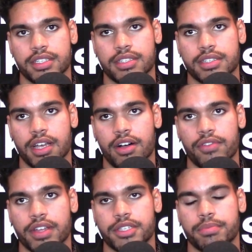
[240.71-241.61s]

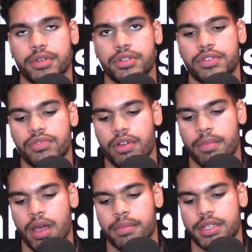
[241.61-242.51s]
itself, it's produced
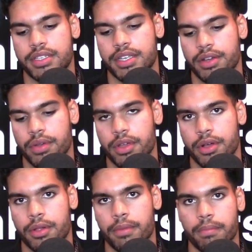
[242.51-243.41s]
from a
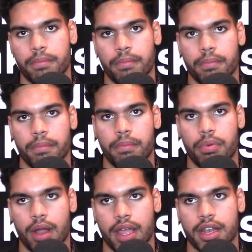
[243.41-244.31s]
material
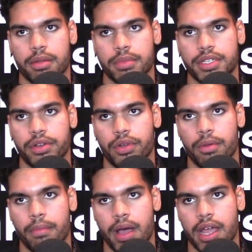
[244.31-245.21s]
brain and a
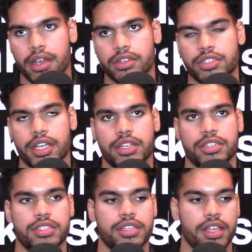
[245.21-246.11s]
material mind and
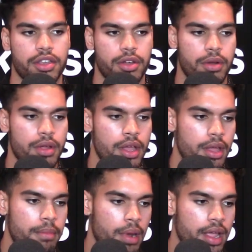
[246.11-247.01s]
changes in your
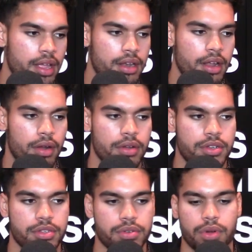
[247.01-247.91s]
brain are
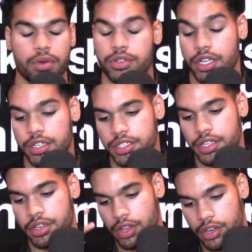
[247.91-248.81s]
due or changes
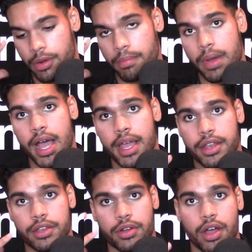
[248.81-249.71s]
in, in your mind
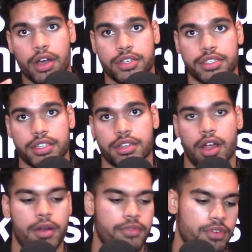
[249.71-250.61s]
and your consciousness
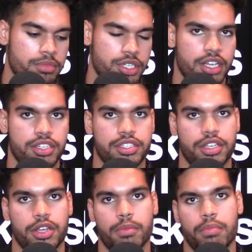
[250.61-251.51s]
are from changes
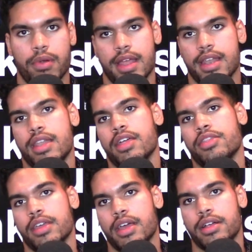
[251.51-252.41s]
in your brain and
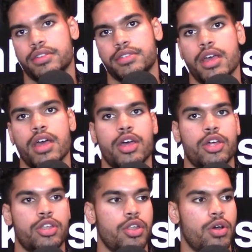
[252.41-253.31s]
nothing else
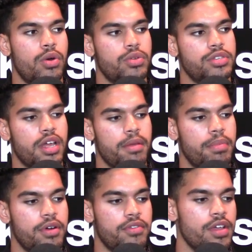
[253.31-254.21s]
no
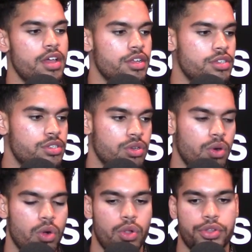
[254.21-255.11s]
type of
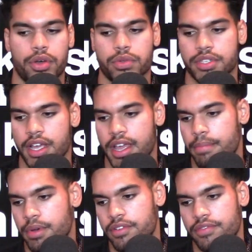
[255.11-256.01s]
soul no
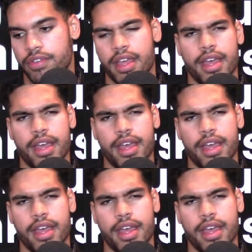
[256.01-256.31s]
type of